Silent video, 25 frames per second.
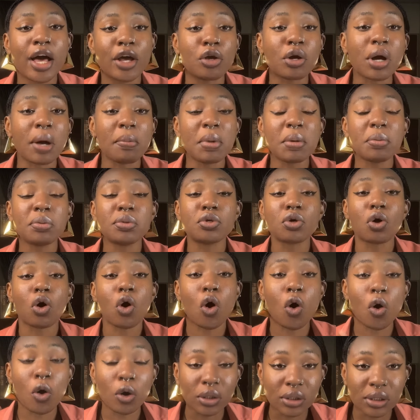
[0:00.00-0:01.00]
and you can be able
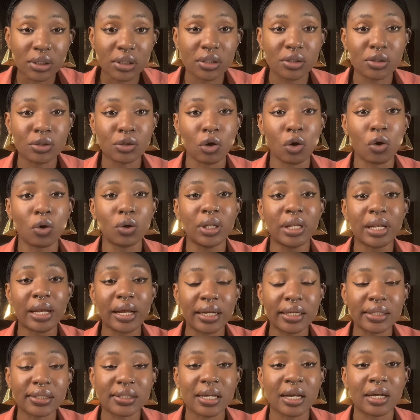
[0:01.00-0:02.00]
to cut your
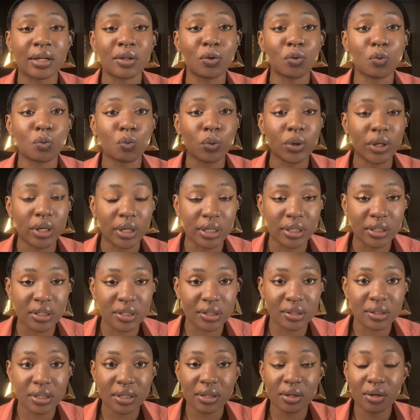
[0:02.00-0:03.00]
length and
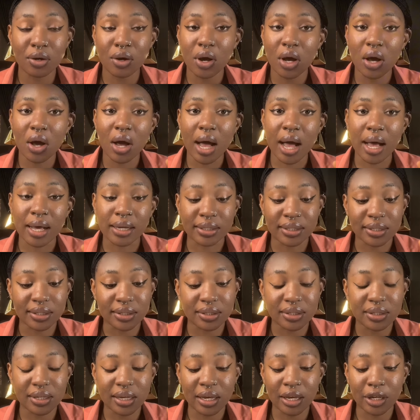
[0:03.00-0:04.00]
width
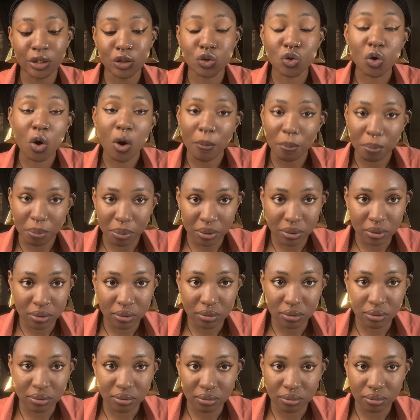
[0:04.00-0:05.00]
as a top
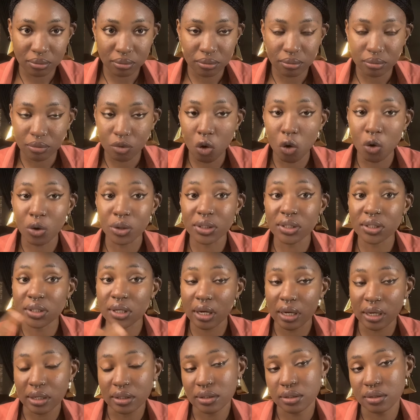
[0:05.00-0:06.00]
or
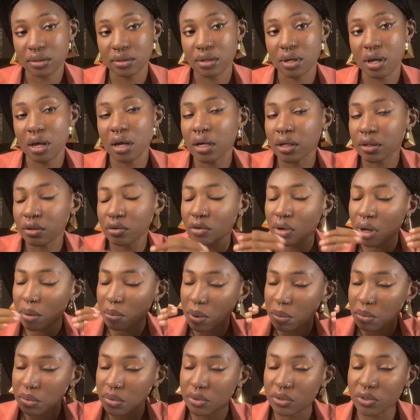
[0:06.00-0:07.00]
skirt, and you
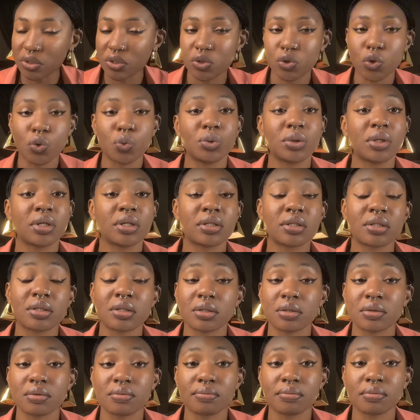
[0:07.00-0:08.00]
can be able to sew
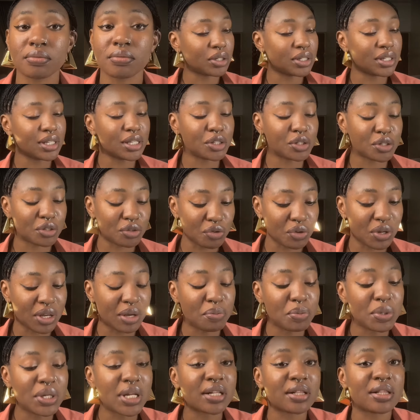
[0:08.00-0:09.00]
this. You don't need to
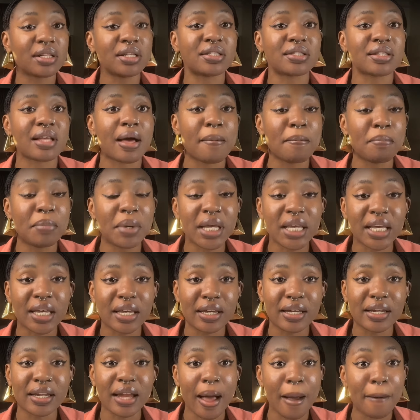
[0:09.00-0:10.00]
immediately start
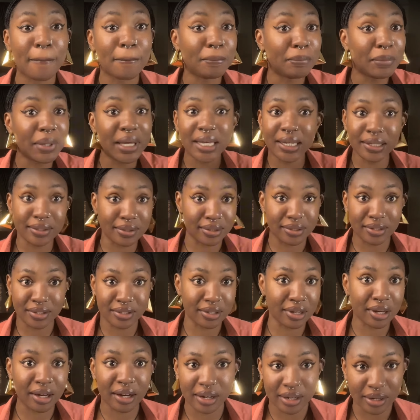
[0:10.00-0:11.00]
making amazing
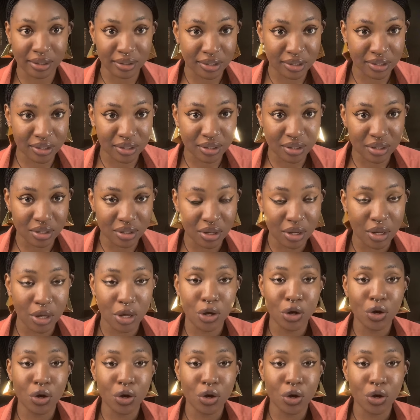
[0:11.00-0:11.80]
skirts